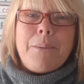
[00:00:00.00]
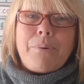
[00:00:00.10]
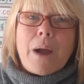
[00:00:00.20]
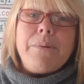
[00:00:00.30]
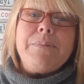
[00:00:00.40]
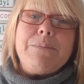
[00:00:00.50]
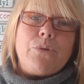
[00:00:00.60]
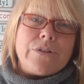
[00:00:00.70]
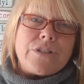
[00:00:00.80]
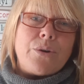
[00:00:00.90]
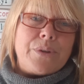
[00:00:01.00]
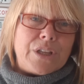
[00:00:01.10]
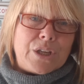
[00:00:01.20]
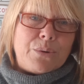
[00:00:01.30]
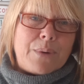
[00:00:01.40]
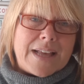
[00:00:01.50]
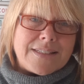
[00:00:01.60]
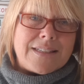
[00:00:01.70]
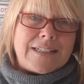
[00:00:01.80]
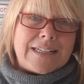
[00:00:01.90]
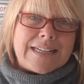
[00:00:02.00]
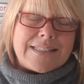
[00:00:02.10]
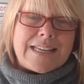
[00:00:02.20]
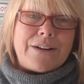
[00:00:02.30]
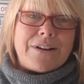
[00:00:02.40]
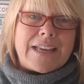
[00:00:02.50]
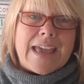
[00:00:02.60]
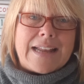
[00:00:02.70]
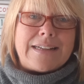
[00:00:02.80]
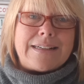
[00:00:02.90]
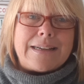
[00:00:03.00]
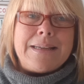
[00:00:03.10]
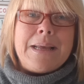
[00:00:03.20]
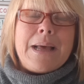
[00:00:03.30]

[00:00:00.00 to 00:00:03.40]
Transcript: probably more so in the US than it is here in Canada.